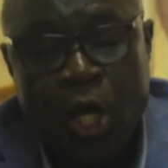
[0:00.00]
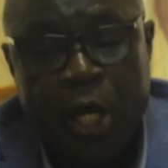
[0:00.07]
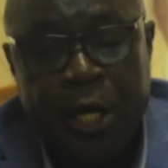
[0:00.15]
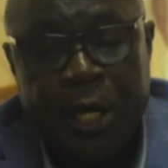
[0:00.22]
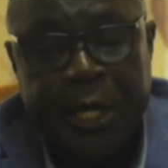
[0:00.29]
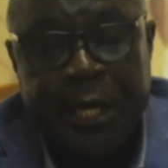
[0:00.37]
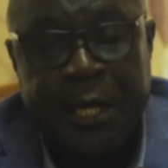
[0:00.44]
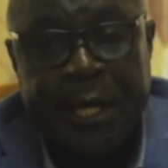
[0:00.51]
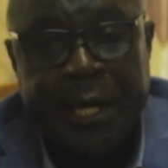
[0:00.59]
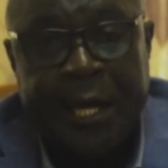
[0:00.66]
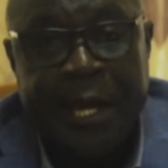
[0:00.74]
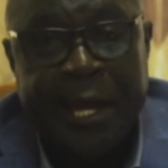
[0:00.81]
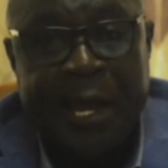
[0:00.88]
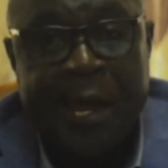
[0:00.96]

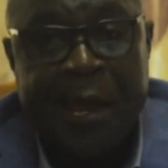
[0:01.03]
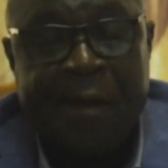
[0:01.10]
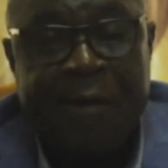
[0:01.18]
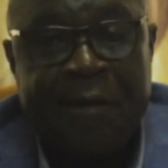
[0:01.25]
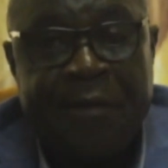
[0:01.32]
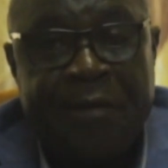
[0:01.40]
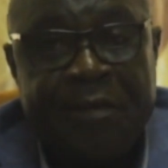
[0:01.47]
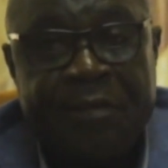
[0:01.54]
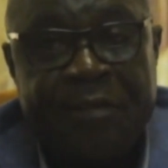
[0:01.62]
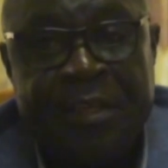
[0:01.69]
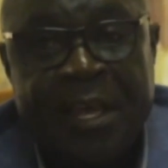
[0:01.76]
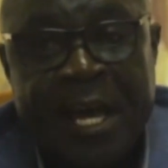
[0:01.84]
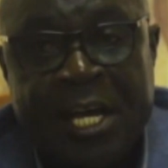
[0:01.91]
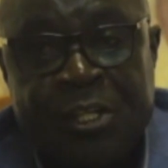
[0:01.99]
There
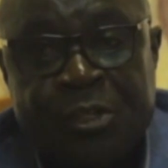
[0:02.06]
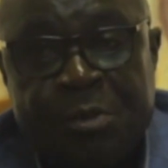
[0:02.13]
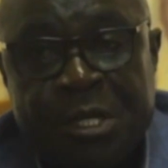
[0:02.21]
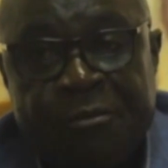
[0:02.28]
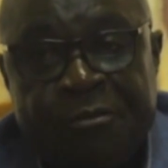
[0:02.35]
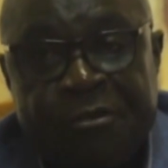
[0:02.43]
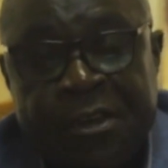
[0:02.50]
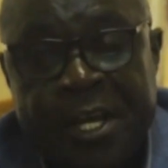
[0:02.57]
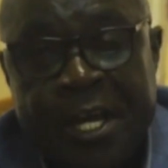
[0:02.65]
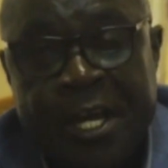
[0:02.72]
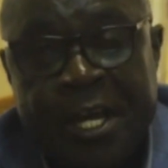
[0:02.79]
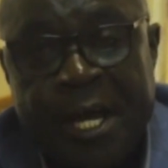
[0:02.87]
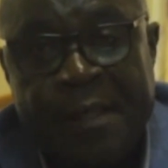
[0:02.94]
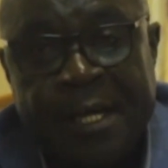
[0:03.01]
has been fear
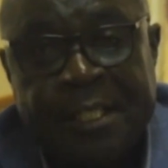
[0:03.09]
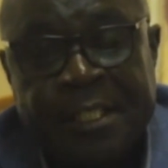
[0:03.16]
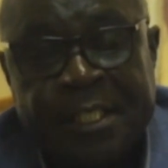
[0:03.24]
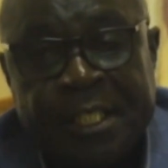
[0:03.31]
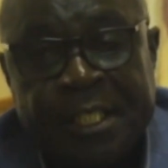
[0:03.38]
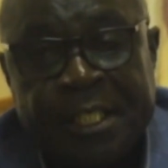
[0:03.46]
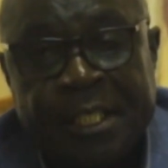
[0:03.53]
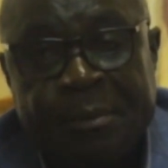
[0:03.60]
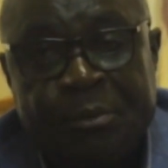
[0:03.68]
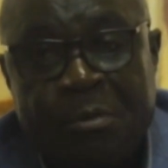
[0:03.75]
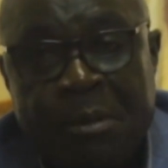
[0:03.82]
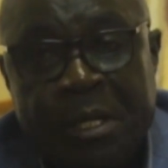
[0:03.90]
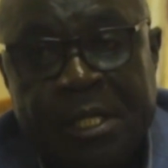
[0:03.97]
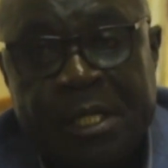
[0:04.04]
that
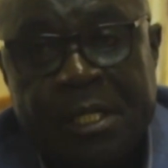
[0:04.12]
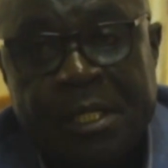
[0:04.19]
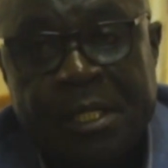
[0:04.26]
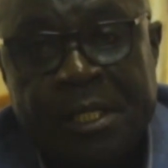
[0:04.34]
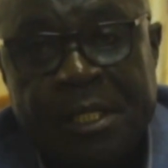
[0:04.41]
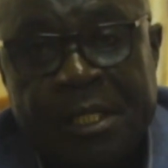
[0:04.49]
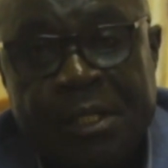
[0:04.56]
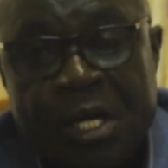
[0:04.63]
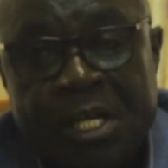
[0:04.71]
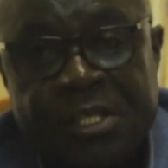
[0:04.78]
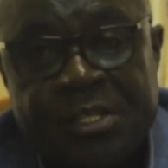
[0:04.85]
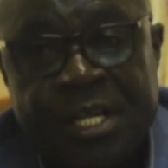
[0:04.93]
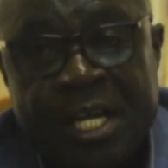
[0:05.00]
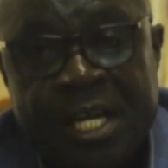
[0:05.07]
probably
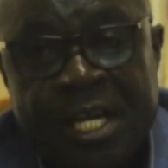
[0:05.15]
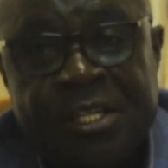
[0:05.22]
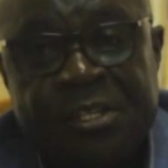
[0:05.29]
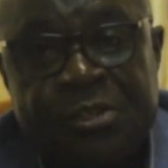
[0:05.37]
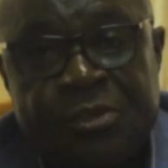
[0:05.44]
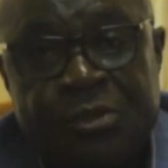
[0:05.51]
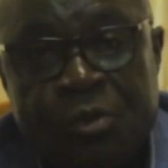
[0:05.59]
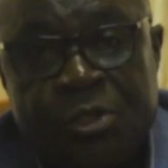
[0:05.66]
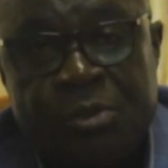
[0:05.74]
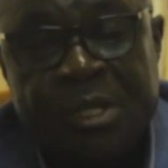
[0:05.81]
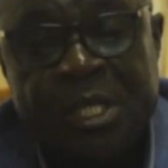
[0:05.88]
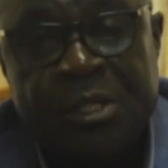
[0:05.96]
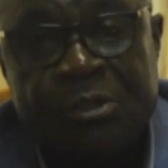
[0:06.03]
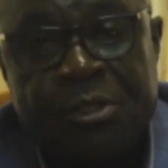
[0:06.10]
certain schools
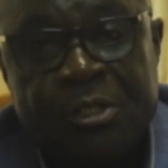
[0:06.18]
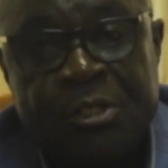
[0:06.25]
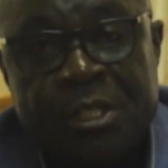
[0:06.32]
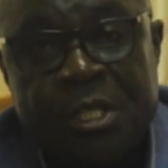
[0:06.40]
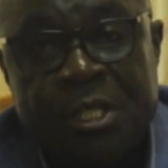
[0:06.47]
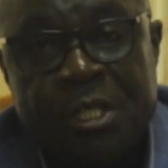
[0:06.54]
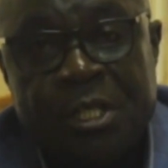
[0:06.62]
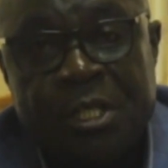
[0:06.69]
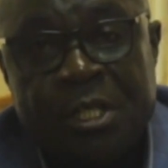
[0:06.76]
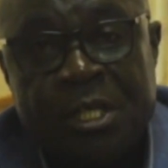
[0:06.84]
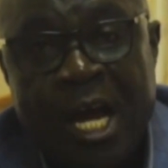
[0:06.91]
may not have